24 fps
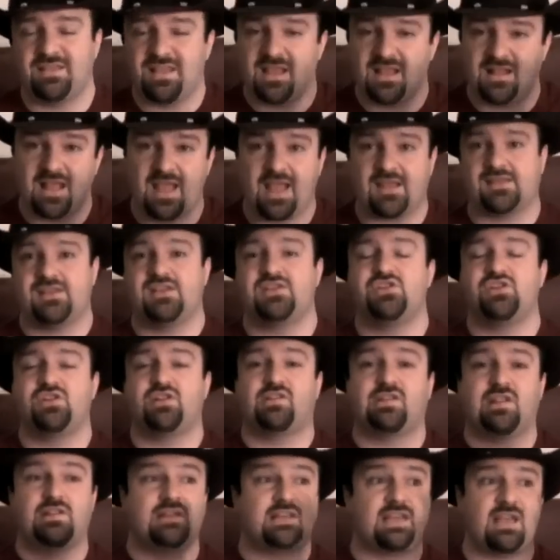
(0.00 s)
And then in that case, you
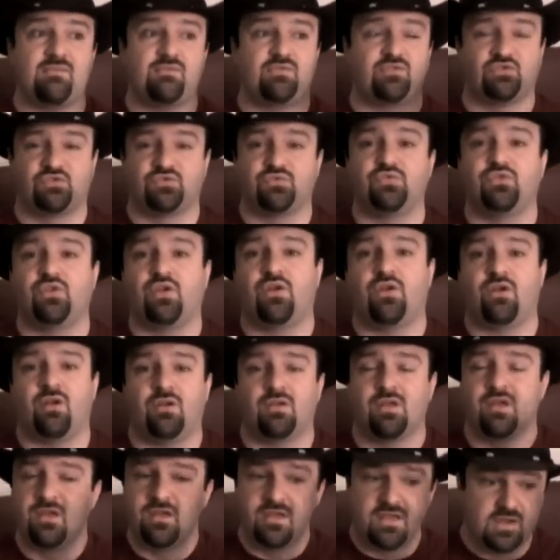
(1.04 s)
could say the game's too
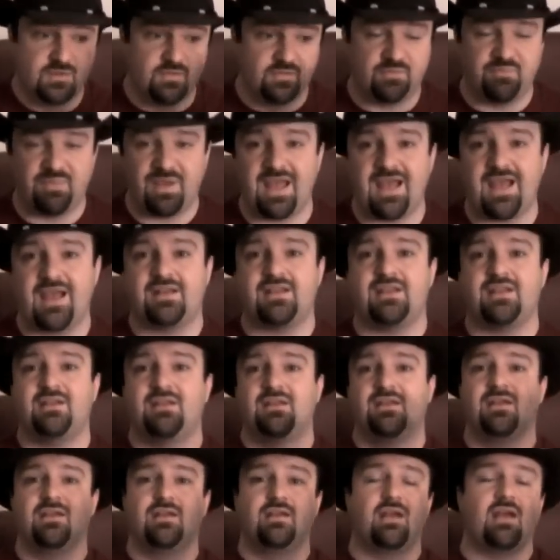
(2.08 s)
long, it was padded.